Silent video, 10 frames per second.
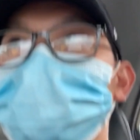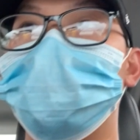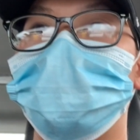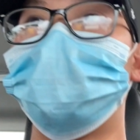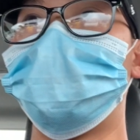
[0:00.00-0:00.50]

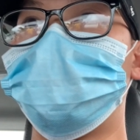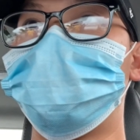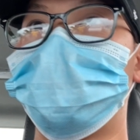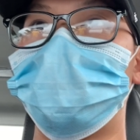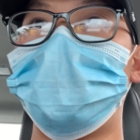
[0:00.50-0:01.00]
But
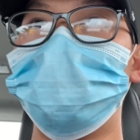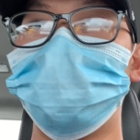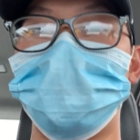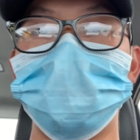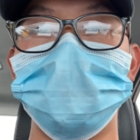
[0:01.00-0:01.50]
for the main
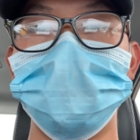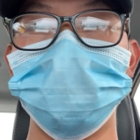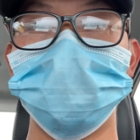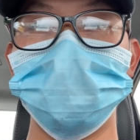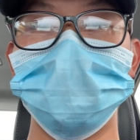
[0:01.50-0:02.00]
part, yeah, let
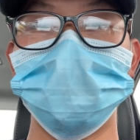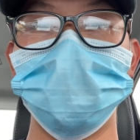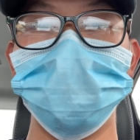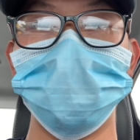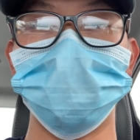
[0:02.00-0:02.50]
me show you guys a
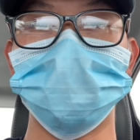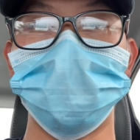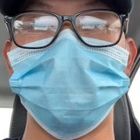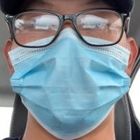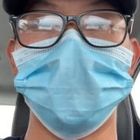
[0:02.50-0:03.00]
little bit more
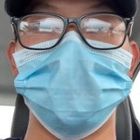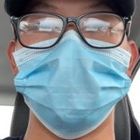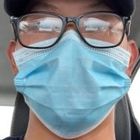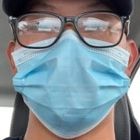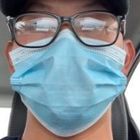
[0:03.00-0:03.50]
stuff about the car.